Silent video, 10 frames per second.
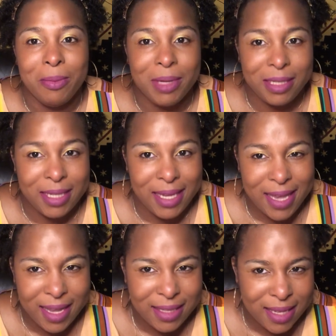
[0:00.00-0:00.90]
But to
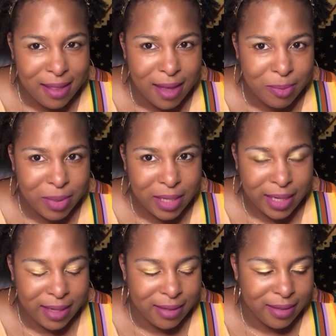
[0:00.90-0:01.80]
get to that
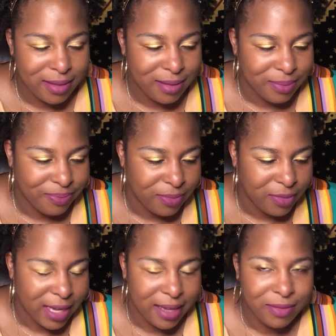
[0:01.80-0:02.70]
place,
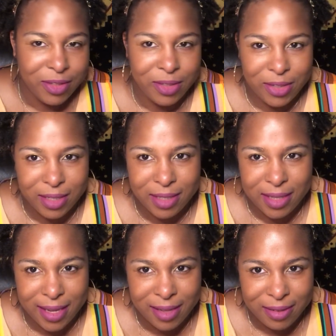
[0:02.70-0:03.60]
we have to address
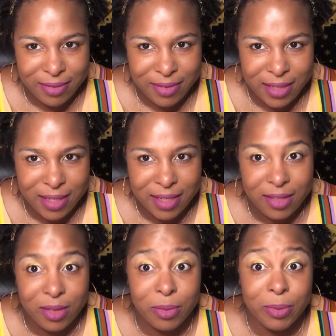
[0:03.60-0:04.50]
the elephant
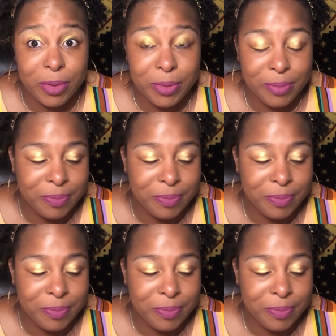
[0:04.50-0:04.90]
in the room.